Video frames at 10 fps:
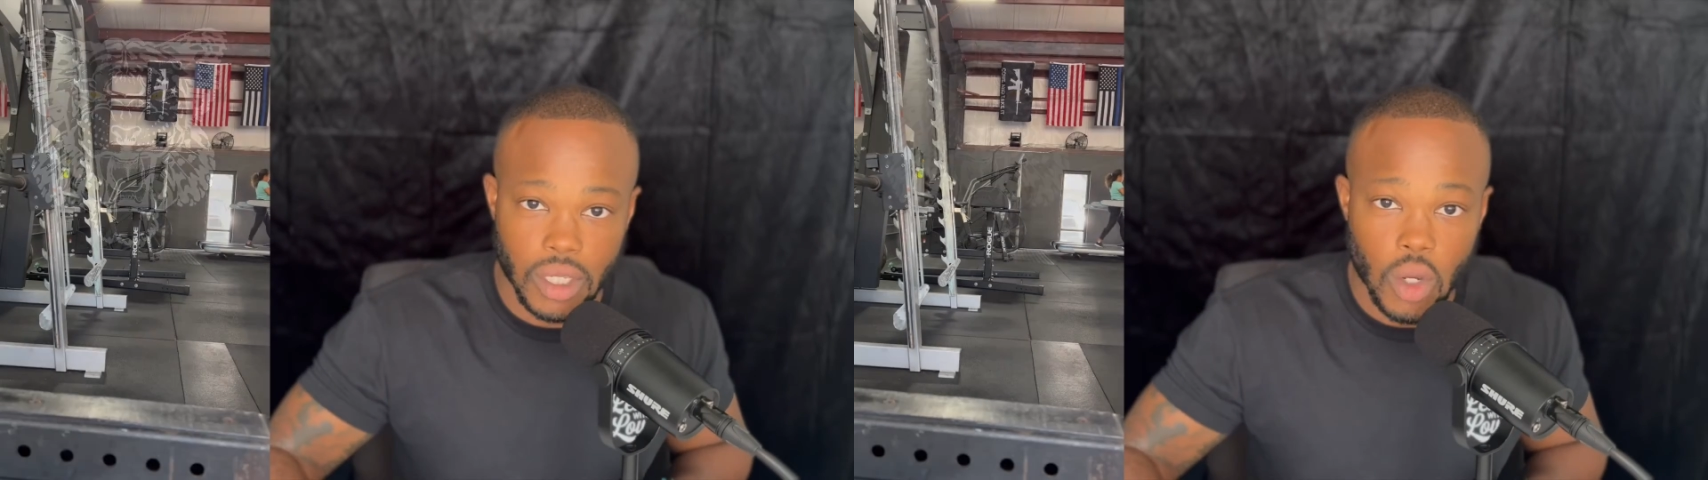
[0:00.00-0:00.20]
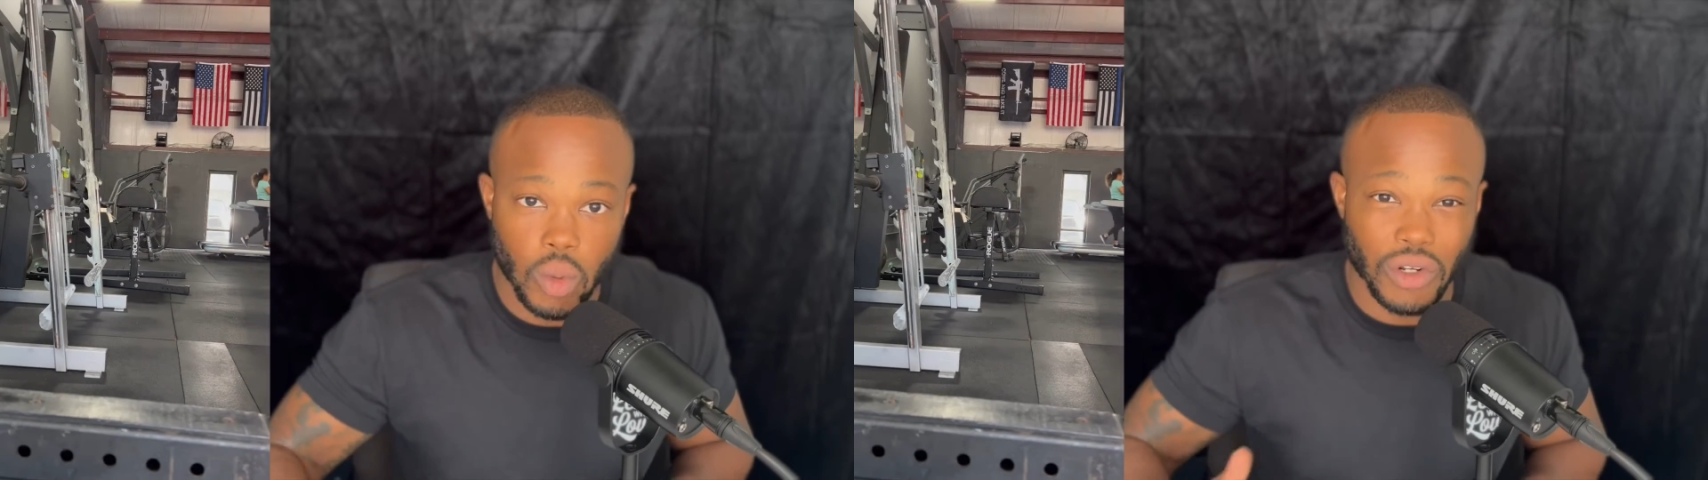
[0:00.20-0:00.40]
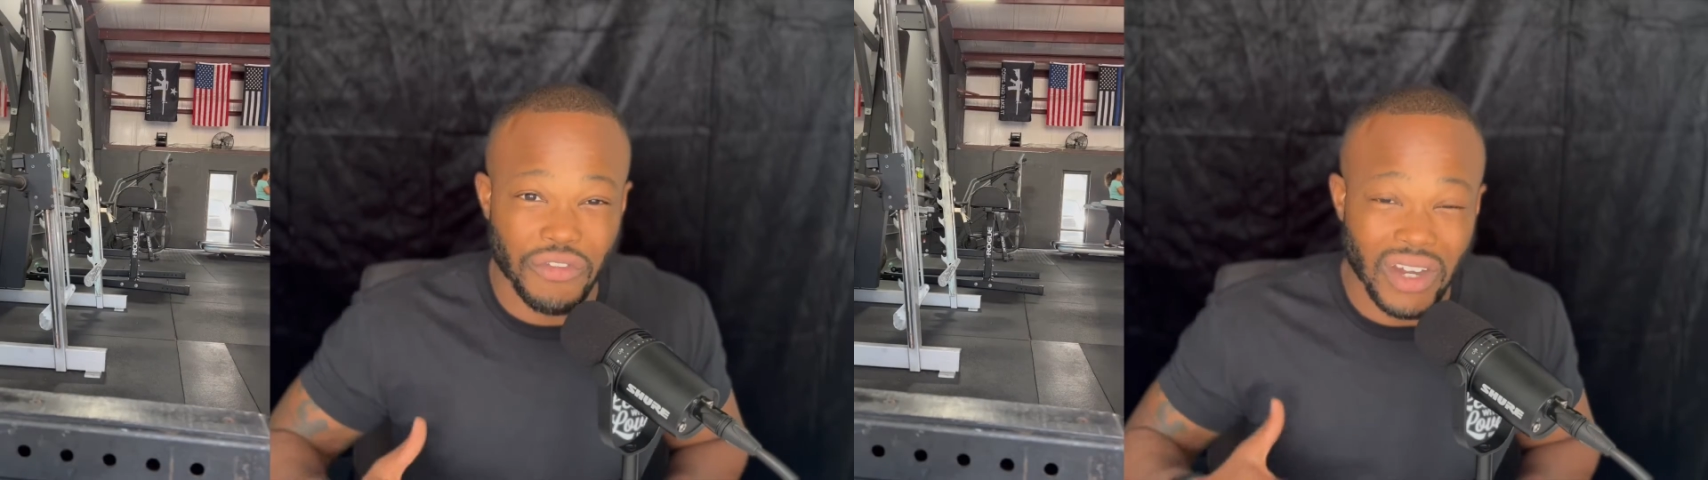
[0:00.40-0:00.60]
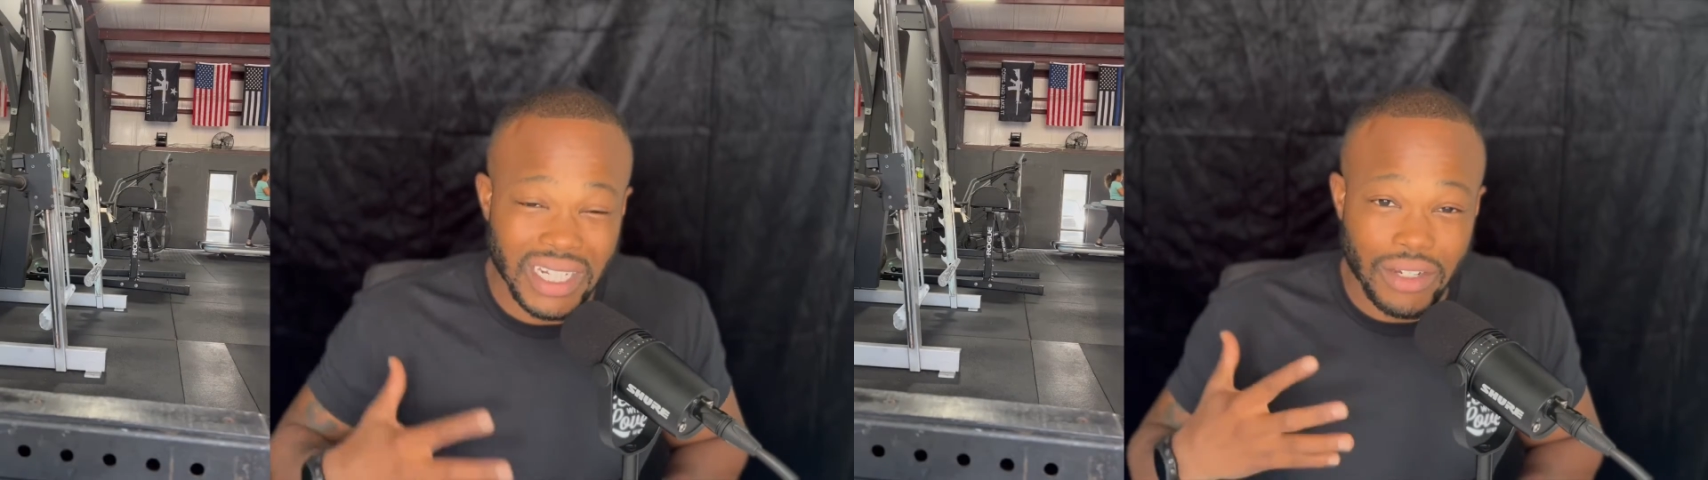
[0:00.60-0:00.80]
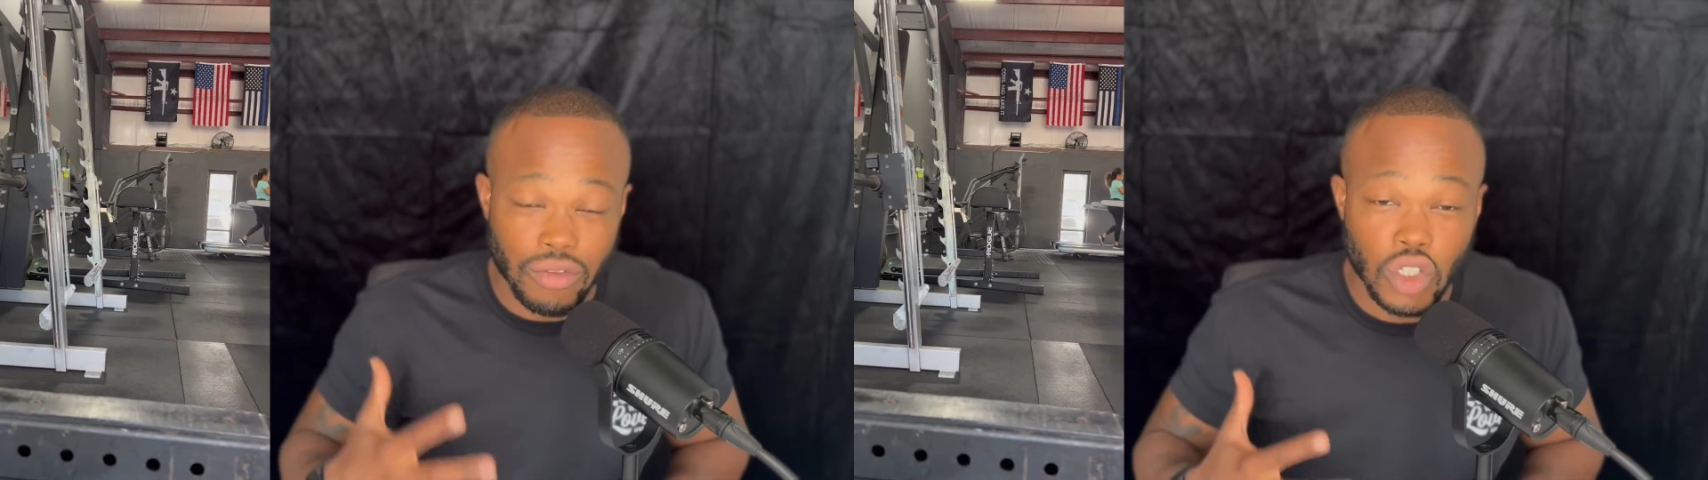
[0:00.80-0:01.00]
We're gonna find
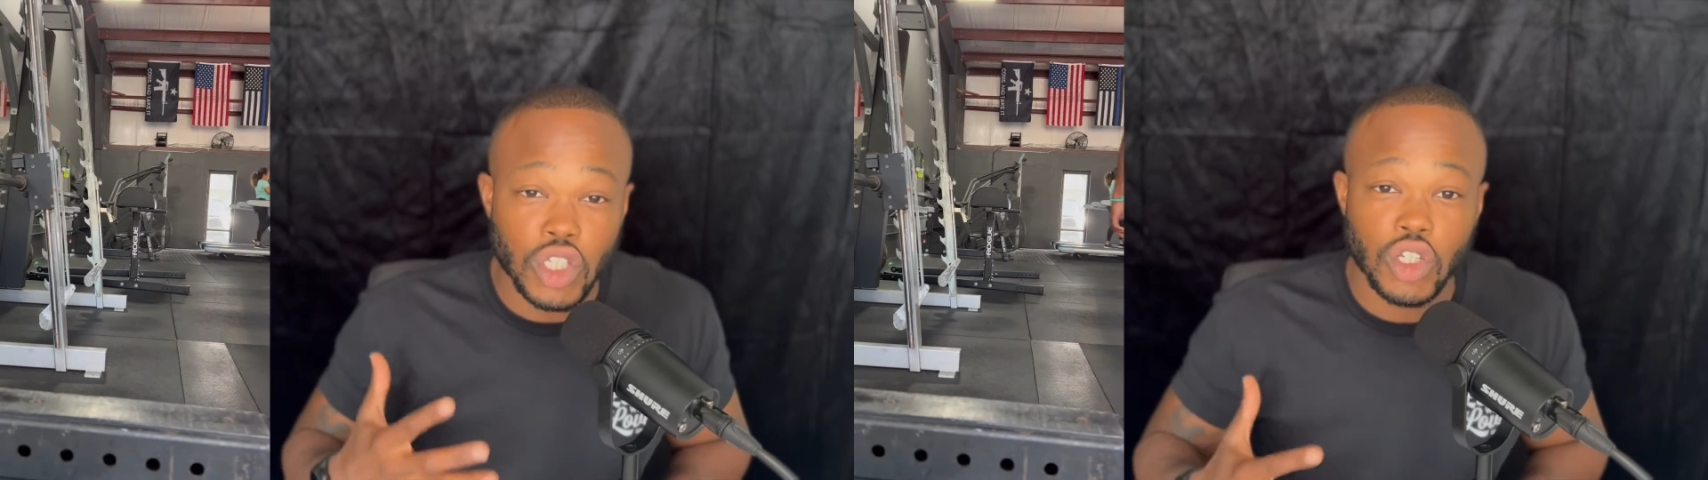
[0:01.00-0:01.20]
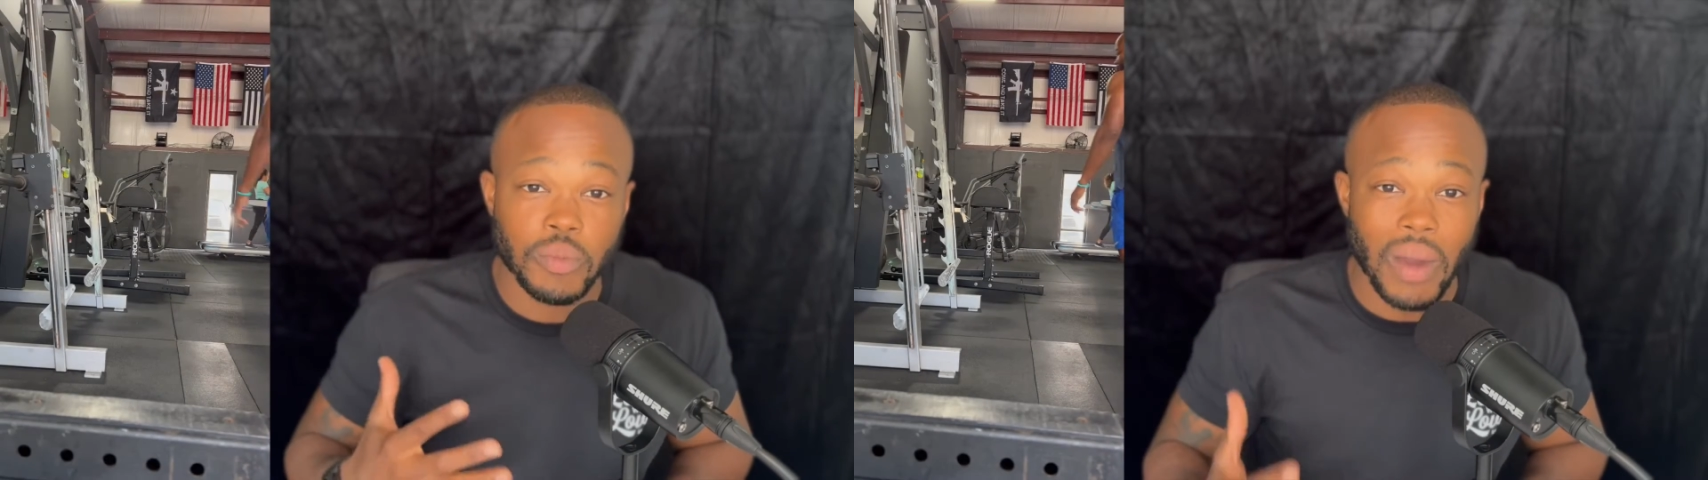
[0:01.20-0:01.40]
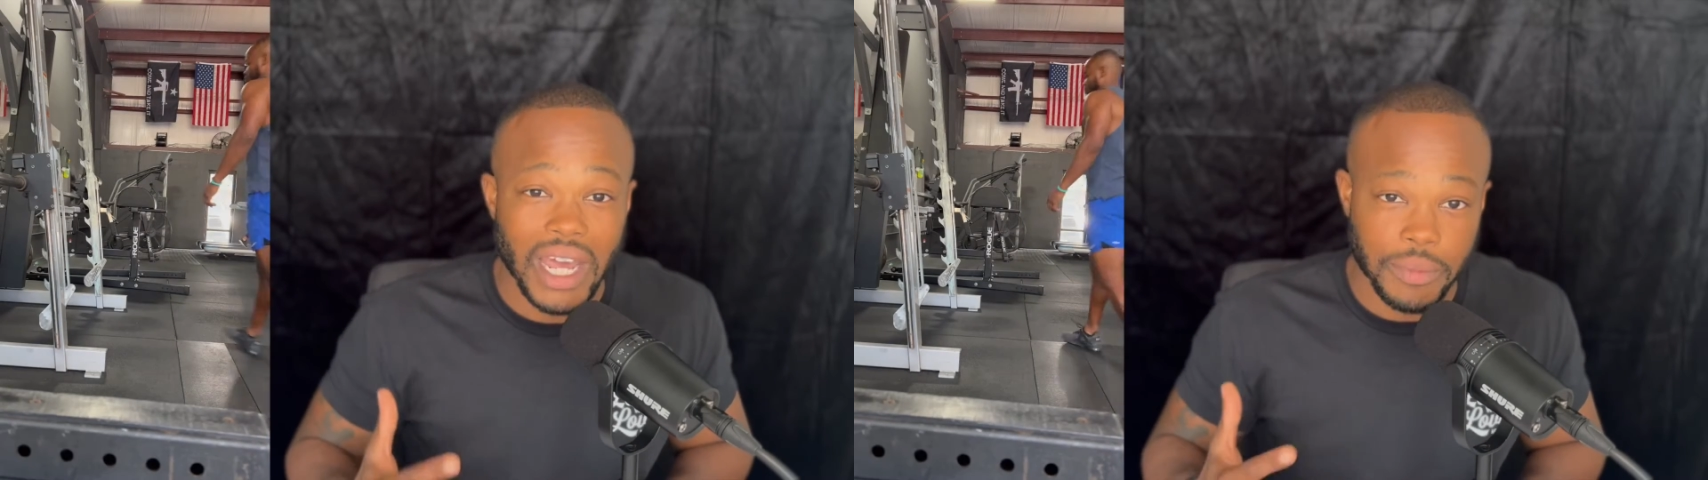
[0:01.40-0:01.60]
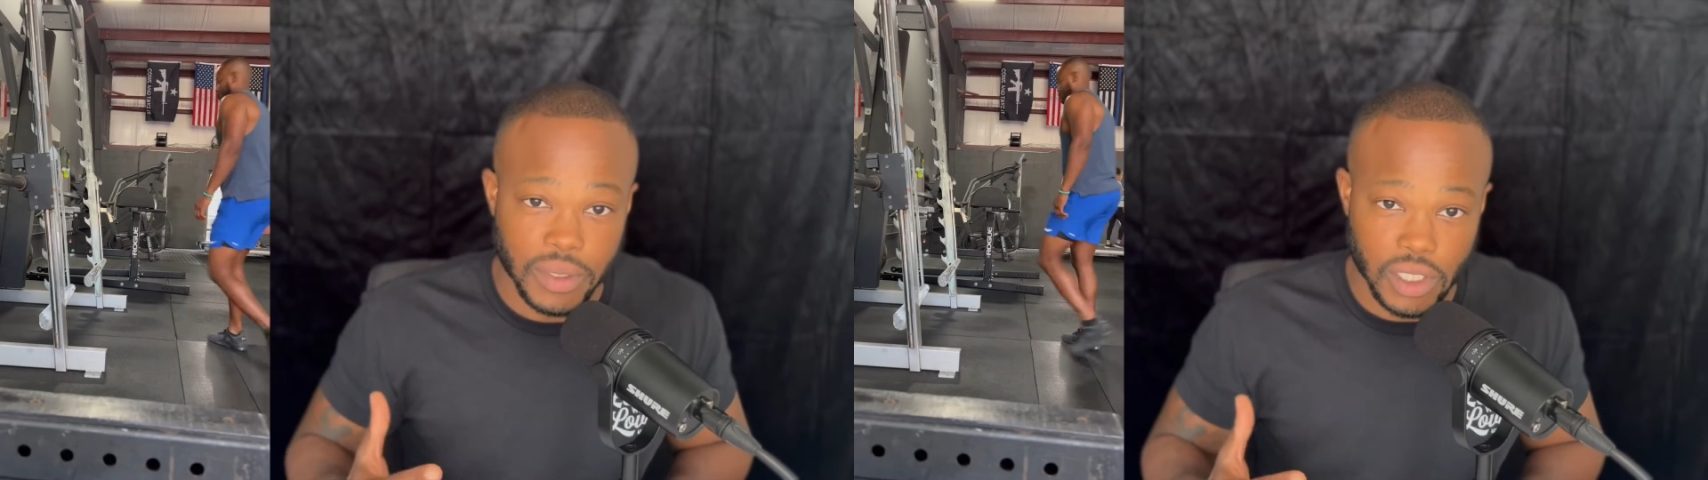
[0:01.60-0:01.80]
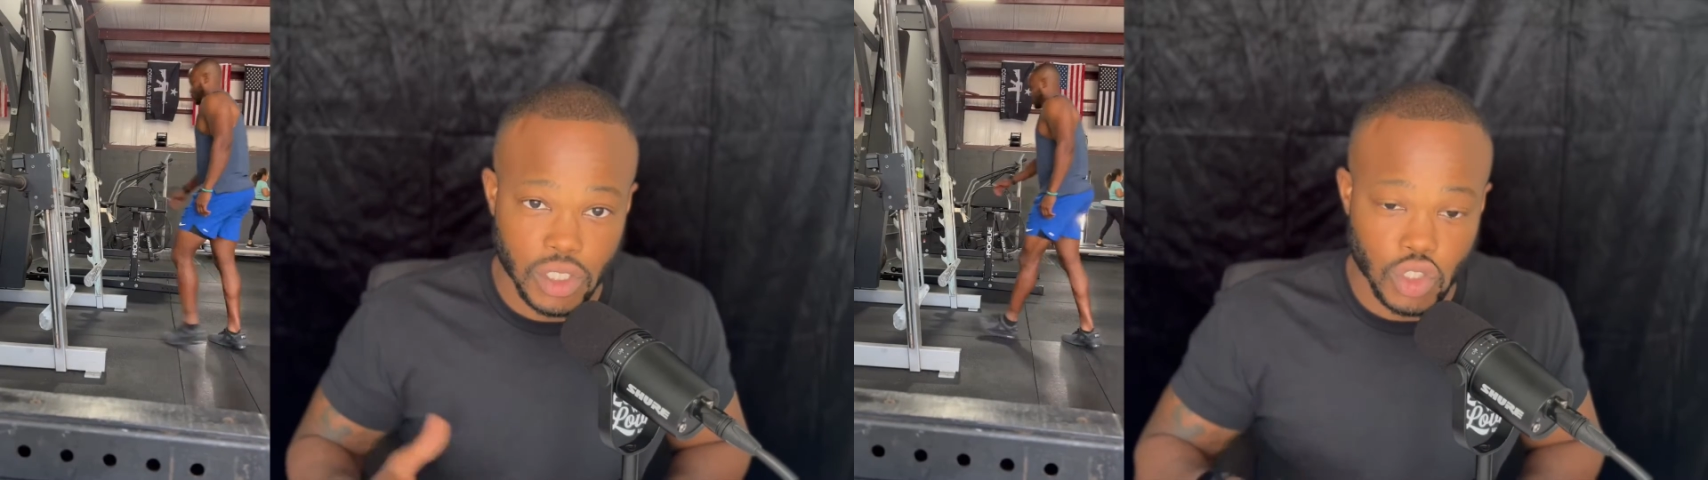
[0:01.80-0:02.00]
a really good body
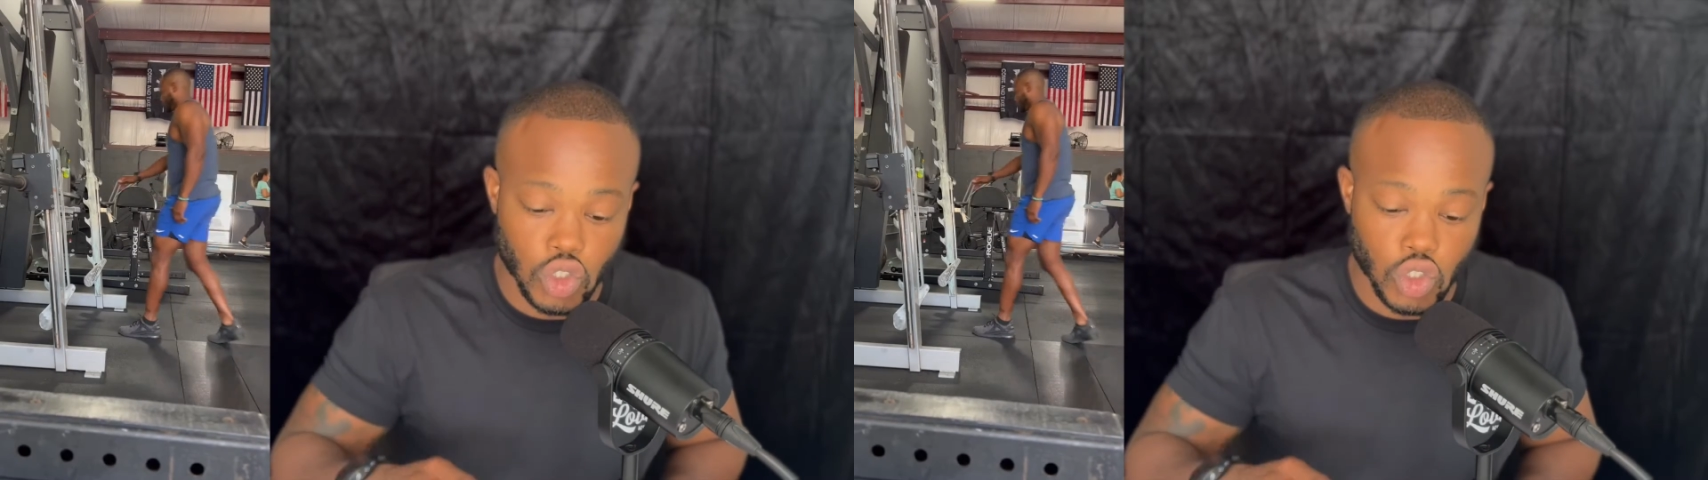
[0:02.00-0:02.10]
position.